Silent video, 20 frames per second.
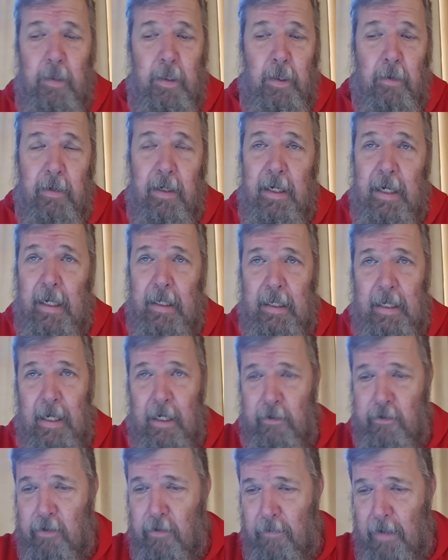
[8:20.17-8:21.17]
You can get the
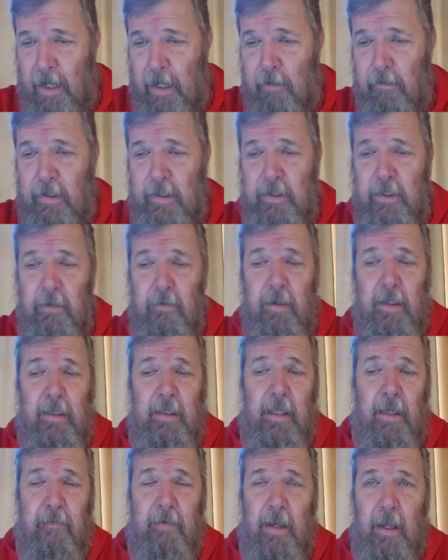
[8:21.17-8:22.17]
extra battery to
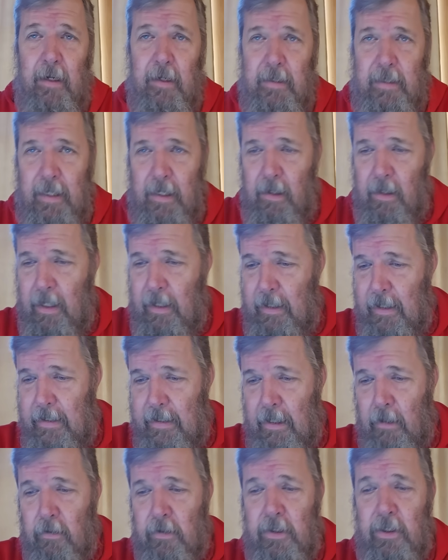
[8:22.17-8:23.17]
it. They've got a deal on the
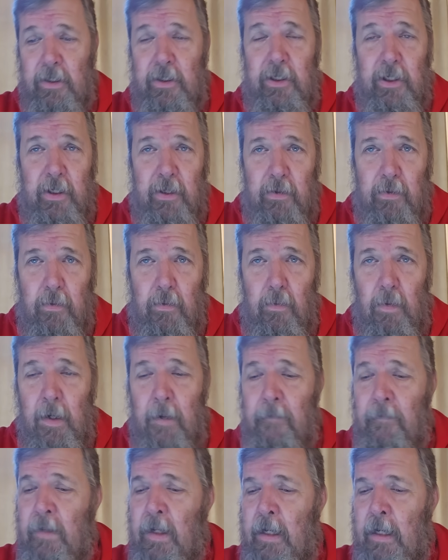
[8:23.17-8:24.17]
Delta
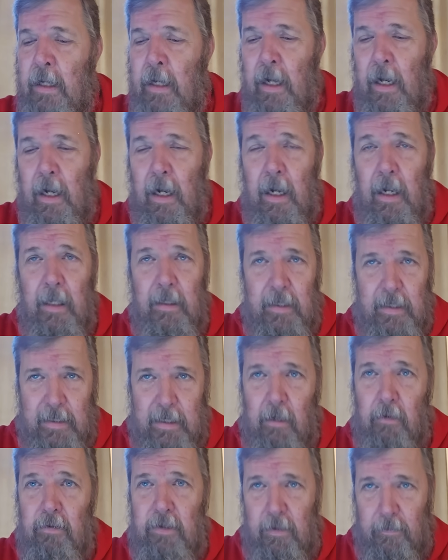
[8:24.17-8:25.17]
2. The
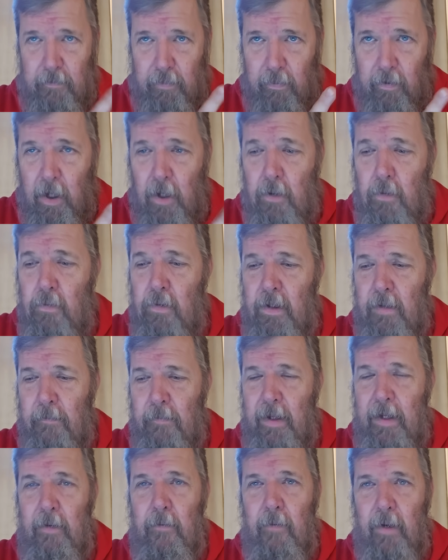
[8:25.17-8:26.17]
Delta Pro, the
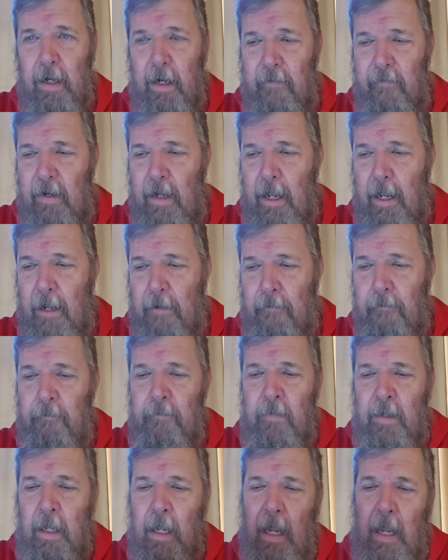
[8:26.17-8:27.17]
big one I've got,
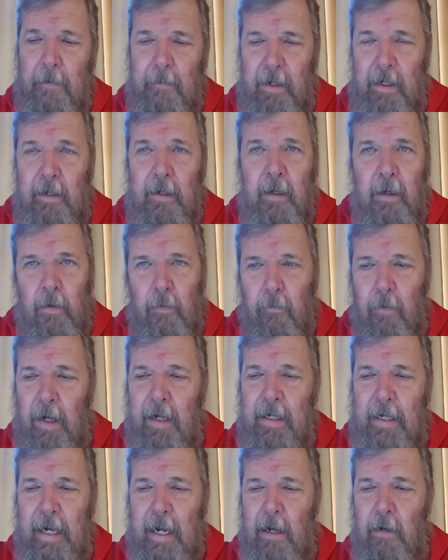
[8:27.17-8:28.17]
I mean,
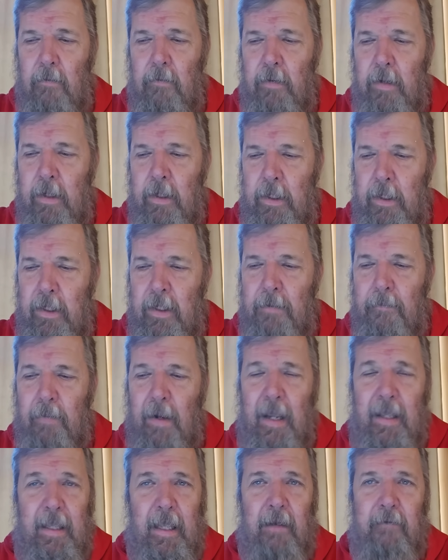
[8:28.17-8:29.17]
right now, you can
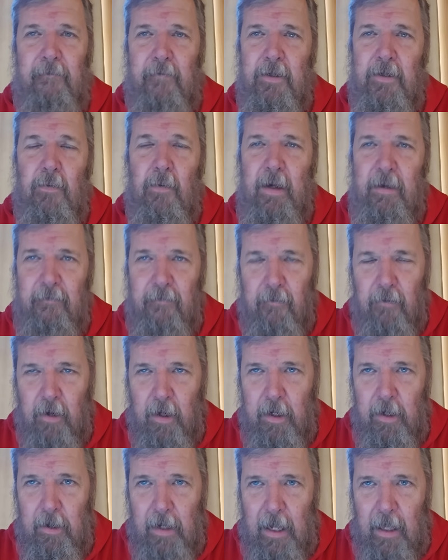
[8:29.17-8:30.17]
buy that for
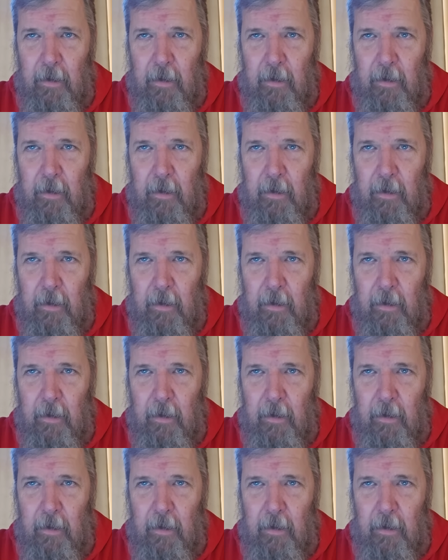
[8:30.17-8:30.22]
$2,400.